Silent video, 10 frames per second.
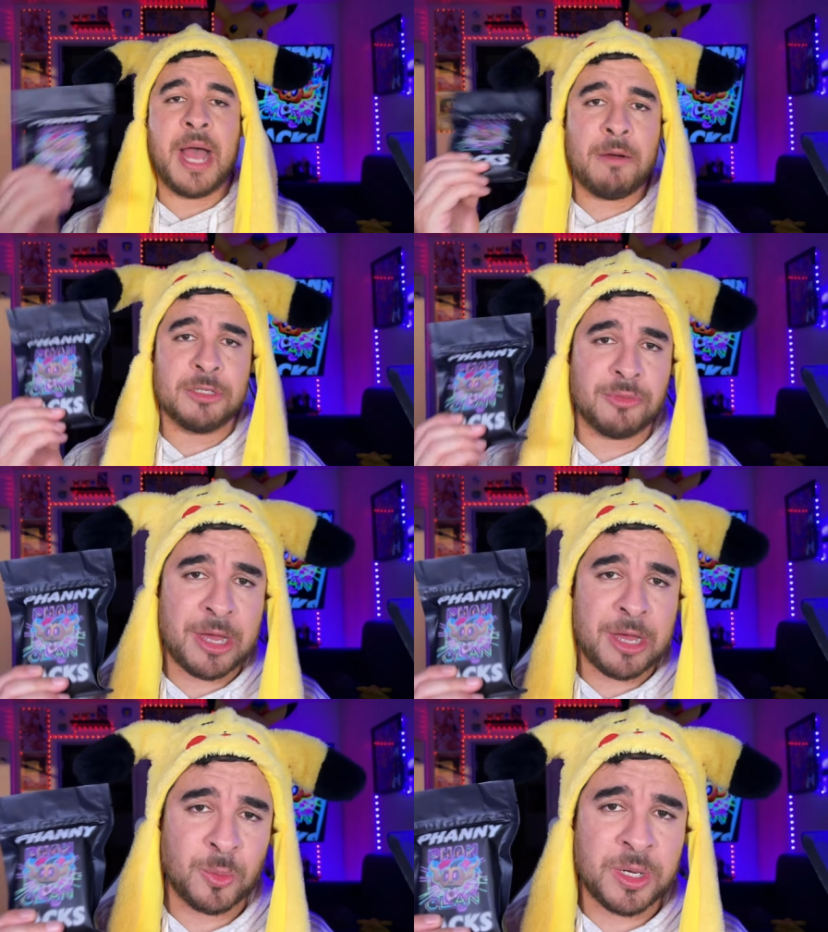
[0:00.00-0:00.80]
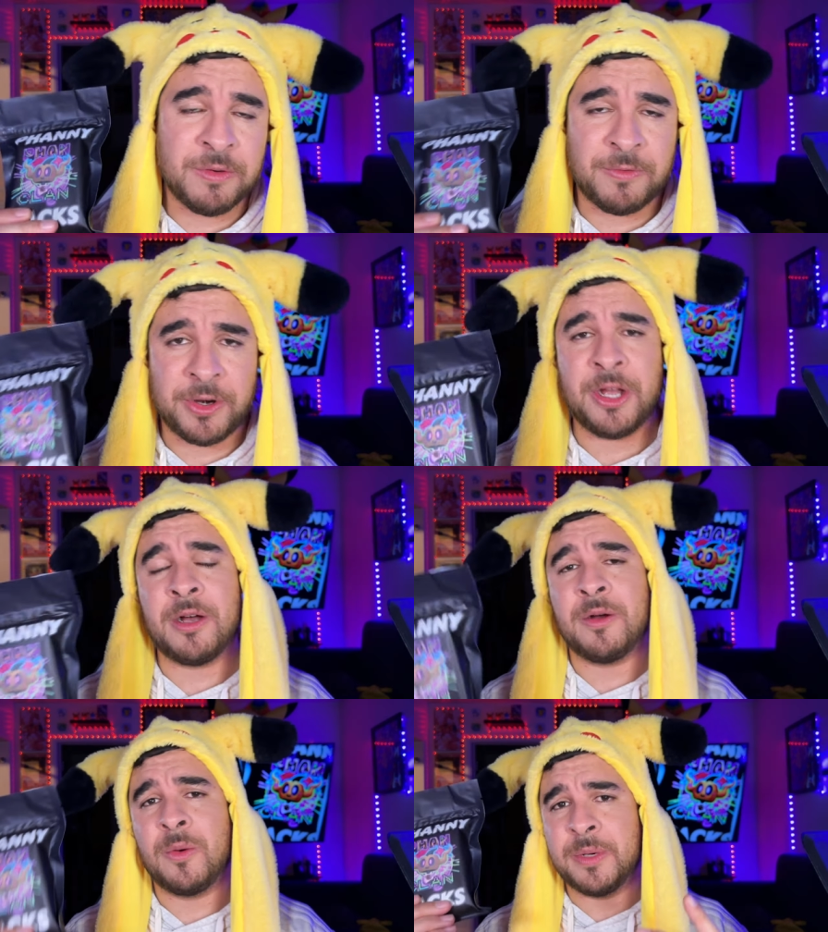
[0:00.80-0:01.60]
how was round one for
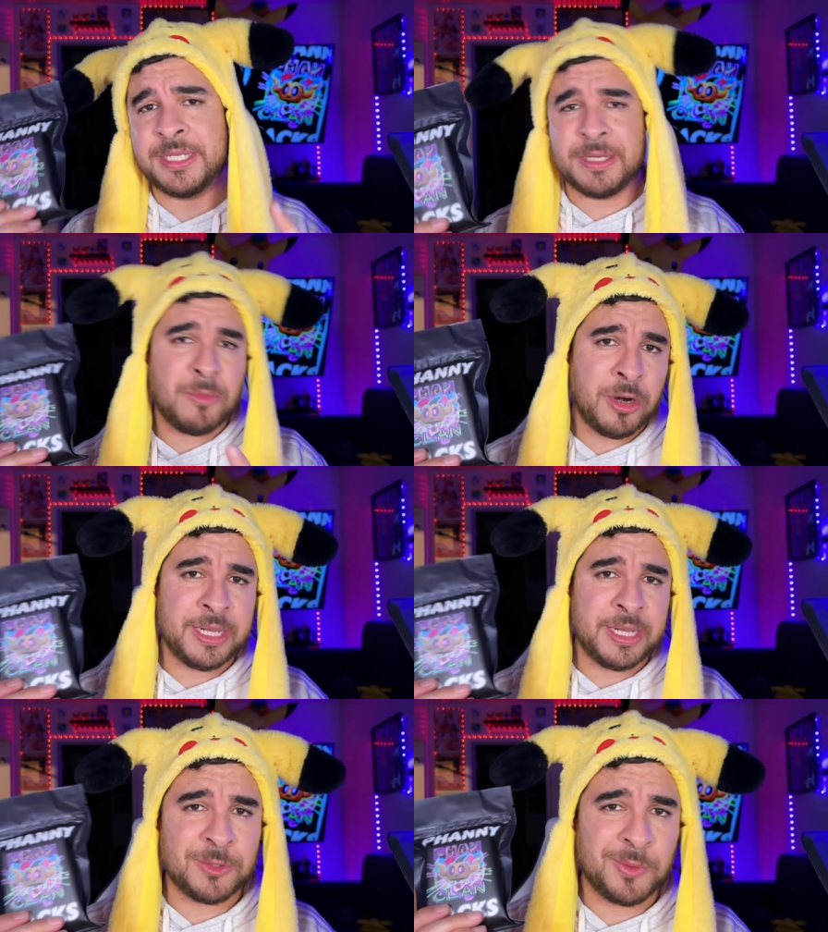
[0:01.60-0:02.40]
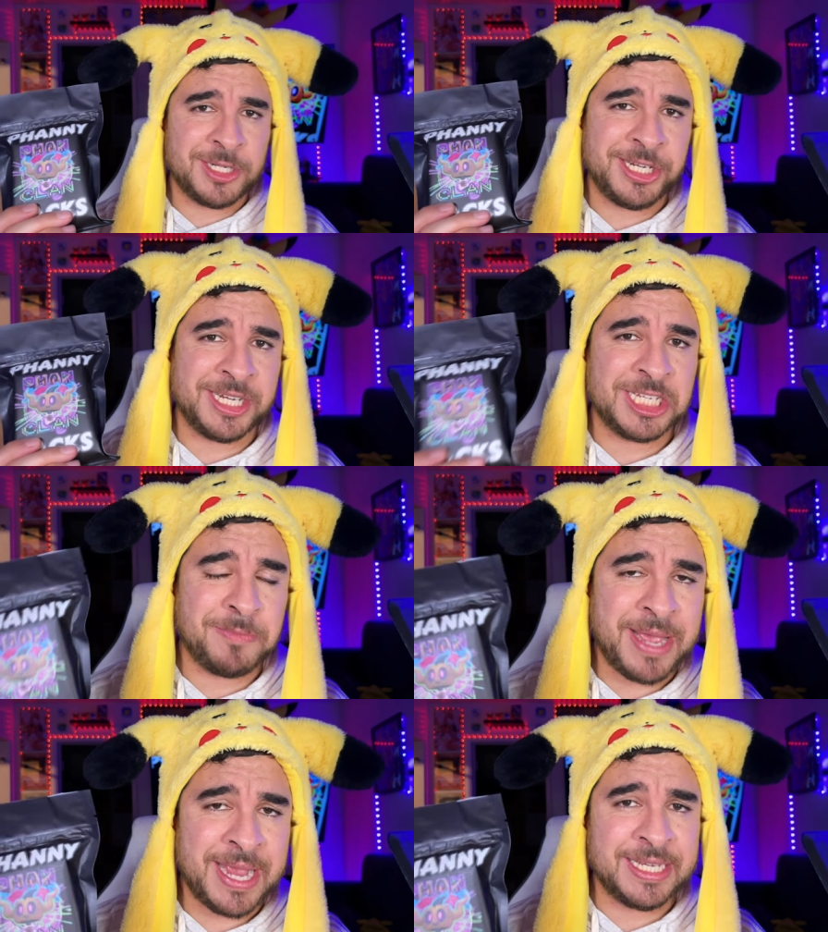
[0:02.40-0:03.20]
y'all? Was it more or less what you
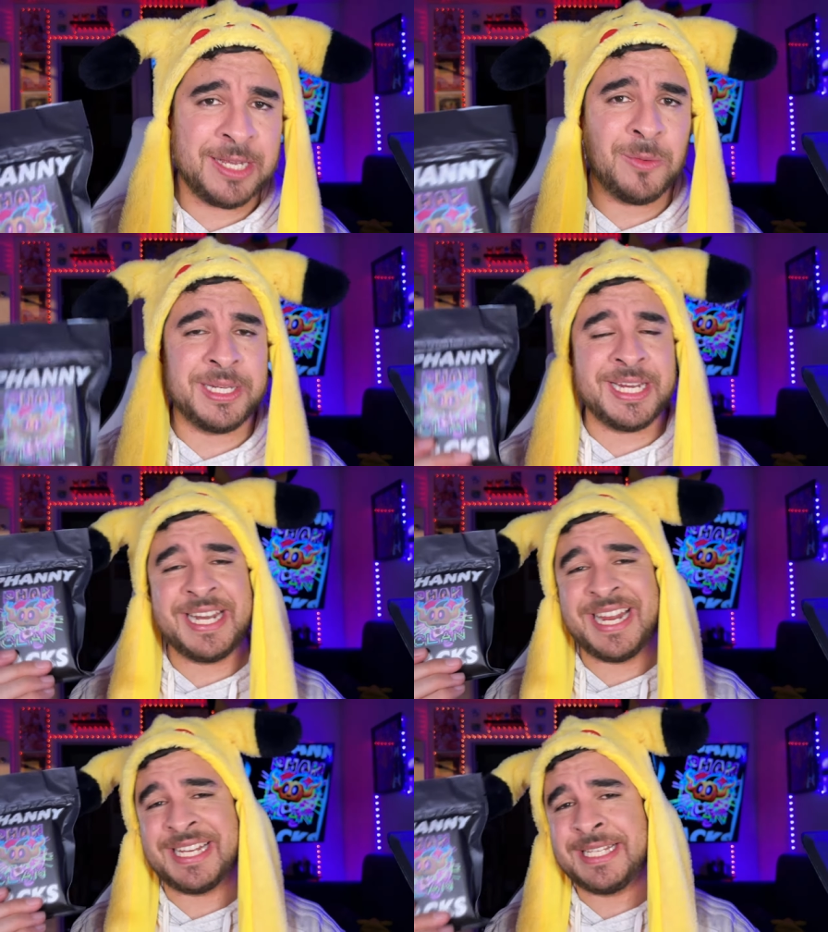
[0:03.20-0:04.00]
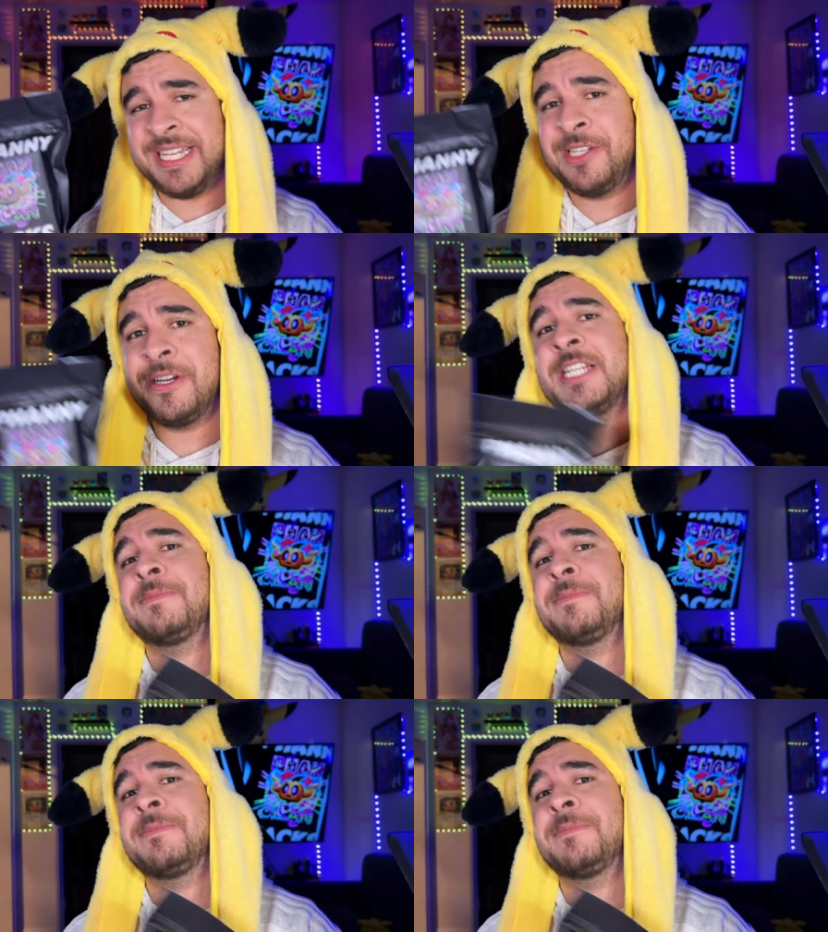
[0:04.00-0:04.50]
expected? Did it exceed your